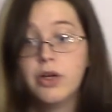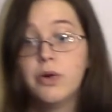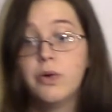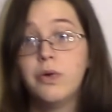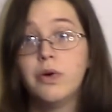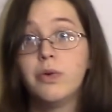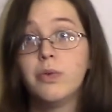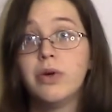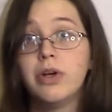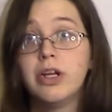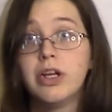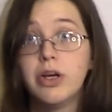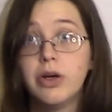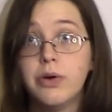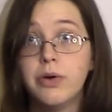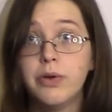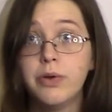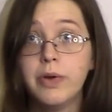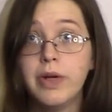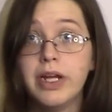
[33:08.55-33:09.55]
when we
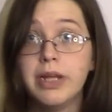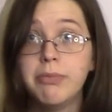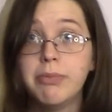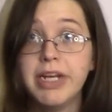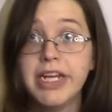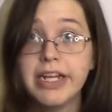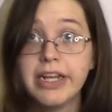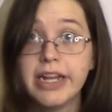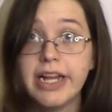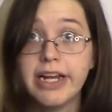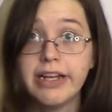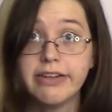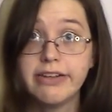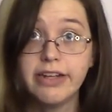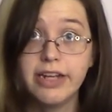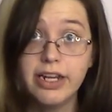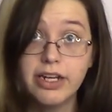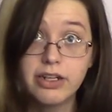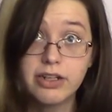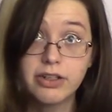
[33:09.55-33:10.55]
go and make that
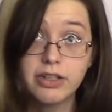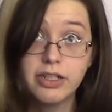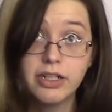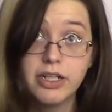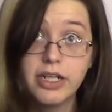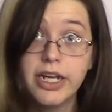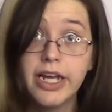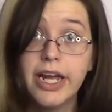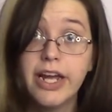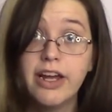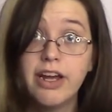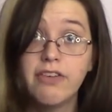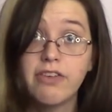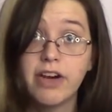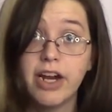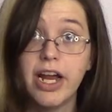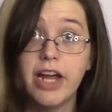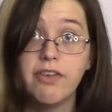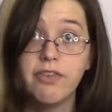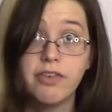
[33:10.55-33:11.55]
cycle, for
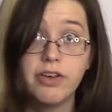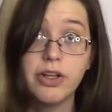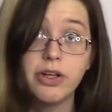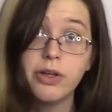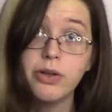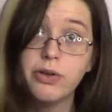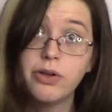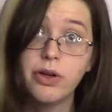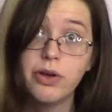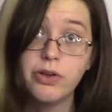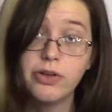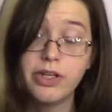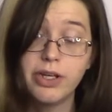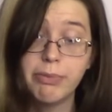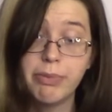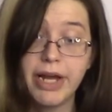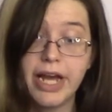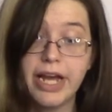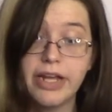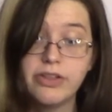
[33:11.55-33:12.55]
every glucose
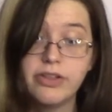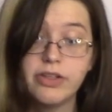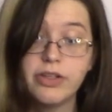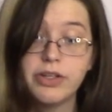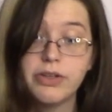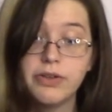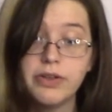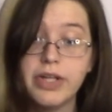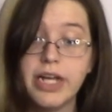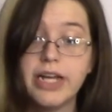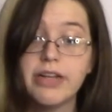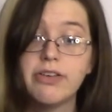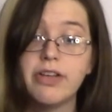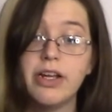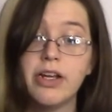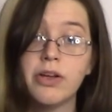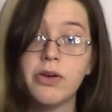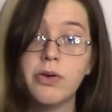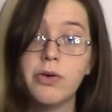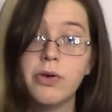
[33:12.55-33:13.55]
that passes through that
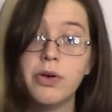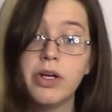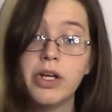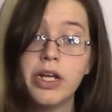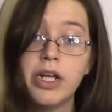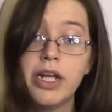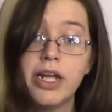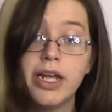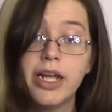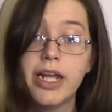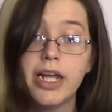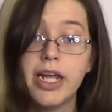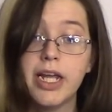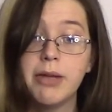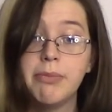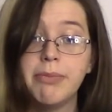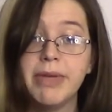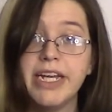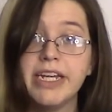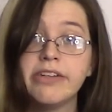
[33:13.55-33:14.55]
cycle,
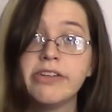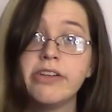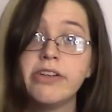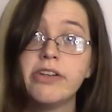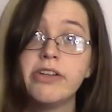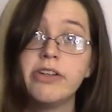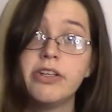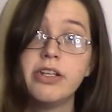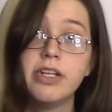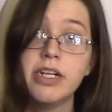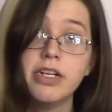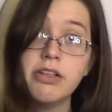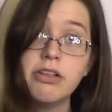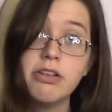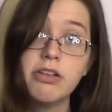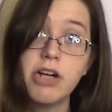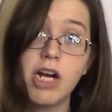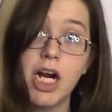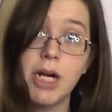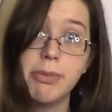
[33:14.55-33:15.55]
it makes 6
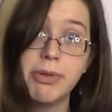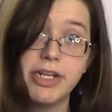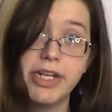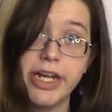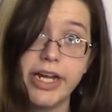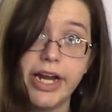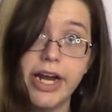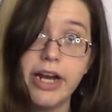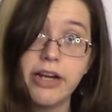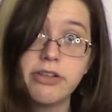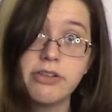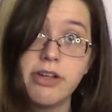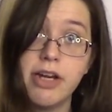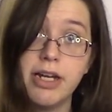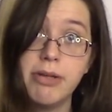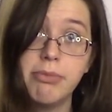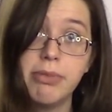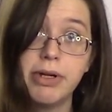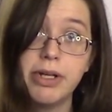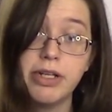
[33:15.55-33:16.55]
carbon
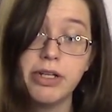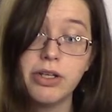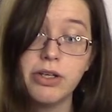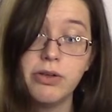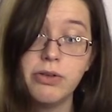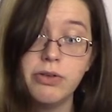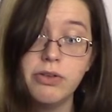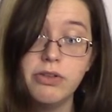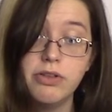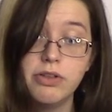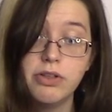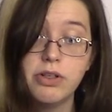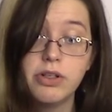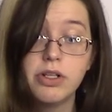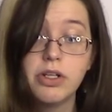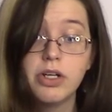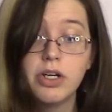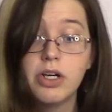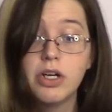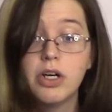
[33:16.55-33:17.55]
dioxide molecules,
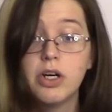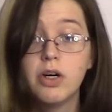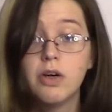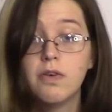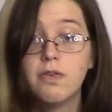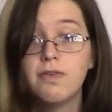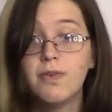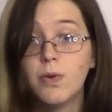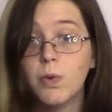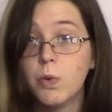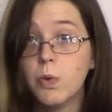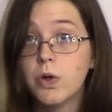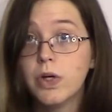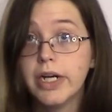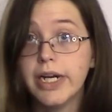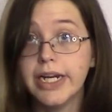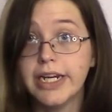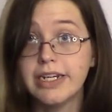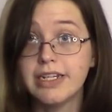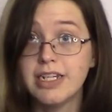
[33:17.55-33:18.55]
4
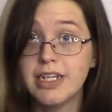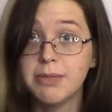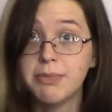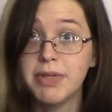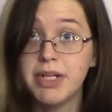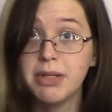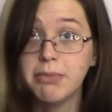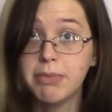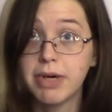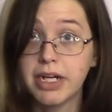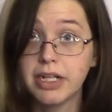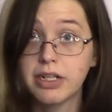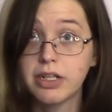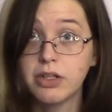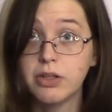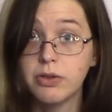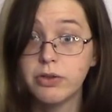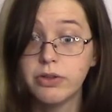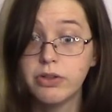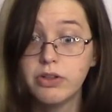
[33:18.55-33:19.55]
ATP
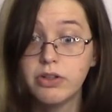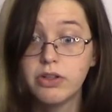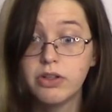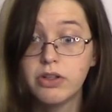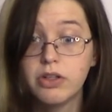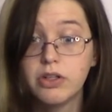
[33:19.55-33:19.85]
molecules,